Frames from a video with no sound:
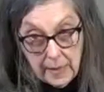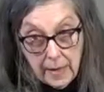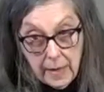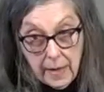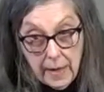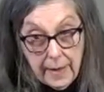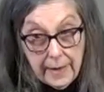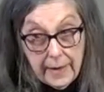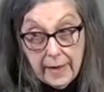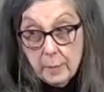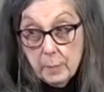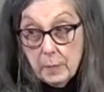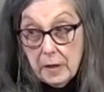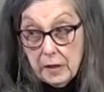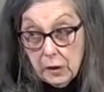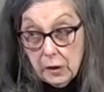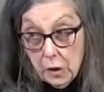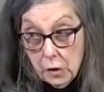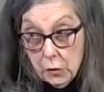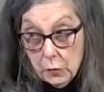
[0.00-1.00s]
I am
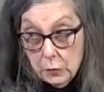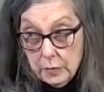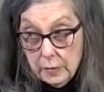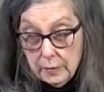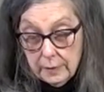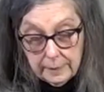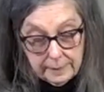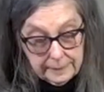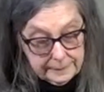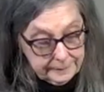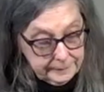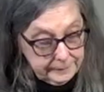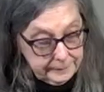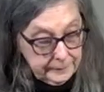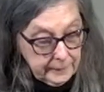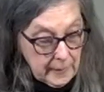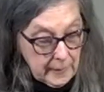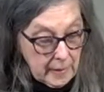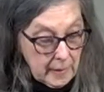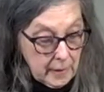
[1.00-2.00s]
alone,
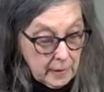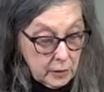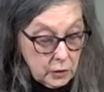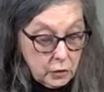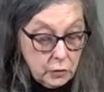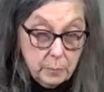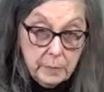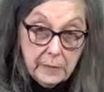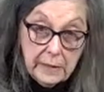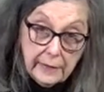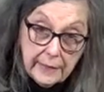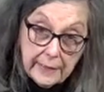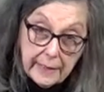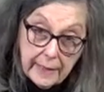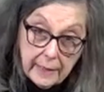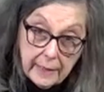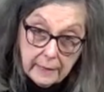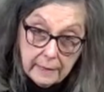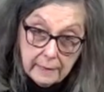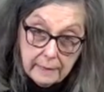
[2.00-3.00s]

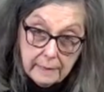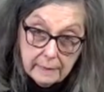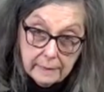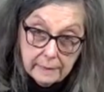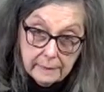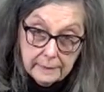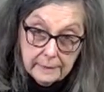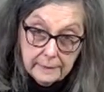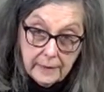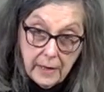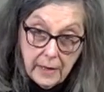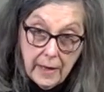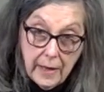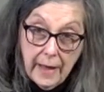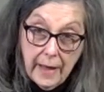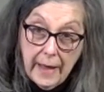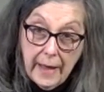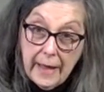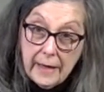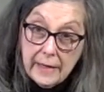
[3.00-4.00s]
humiliated,
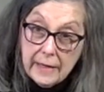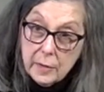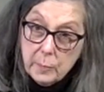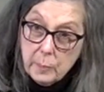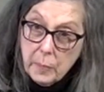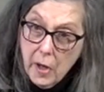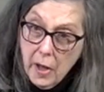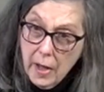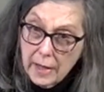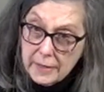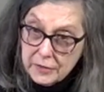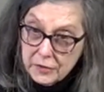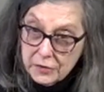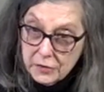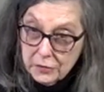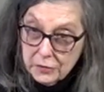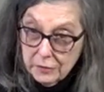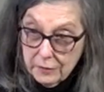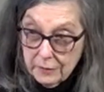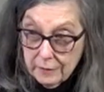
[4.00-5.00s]
an
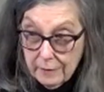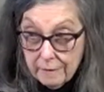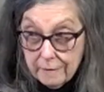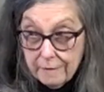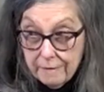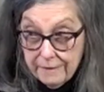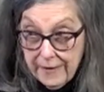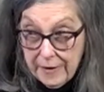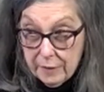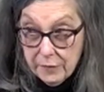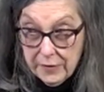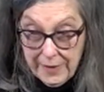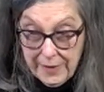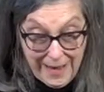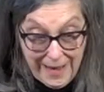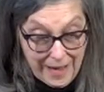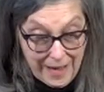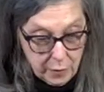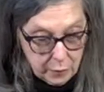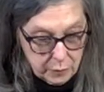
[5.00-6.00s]
imposter found
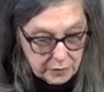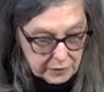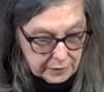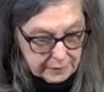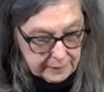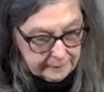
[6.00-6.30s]
out.